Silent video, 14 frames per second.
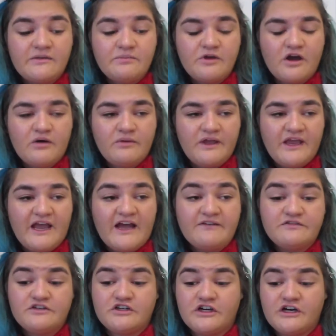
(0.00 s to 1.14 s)
up going,
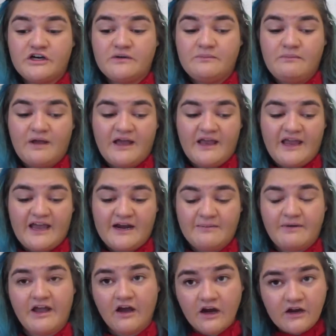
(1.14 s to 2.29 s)
after my
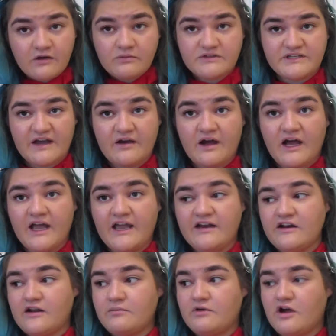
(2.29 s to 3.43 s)
antibiotic was out, I
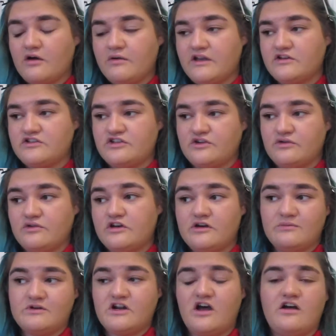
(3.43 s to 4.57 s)
ended up going to the
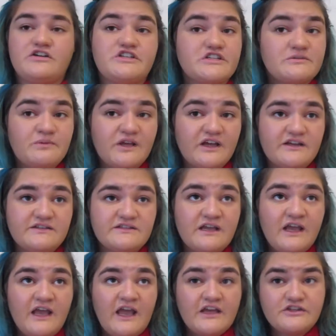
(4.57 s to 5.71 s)
dermatologist because
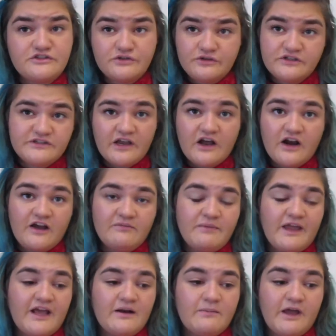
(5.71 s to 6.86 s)
as soon as I got off my
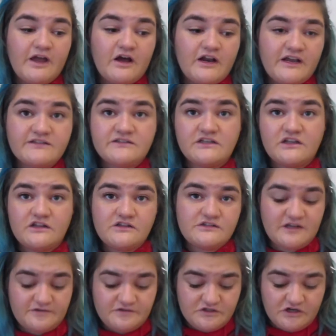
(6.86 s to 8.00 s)
antibiotics, the
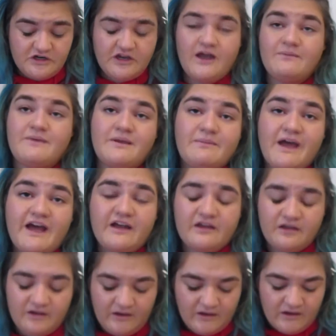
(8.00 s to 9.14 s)
stuff started coming back.
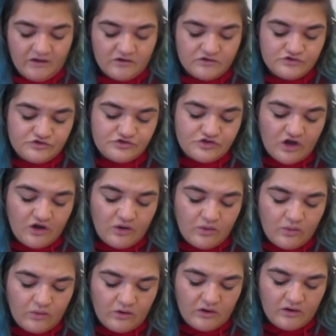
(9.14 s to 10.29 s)

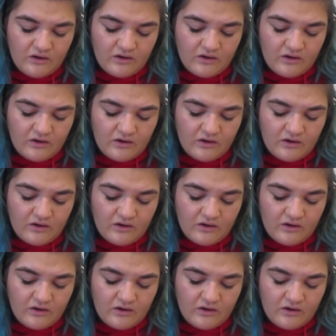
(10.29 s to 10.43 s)
So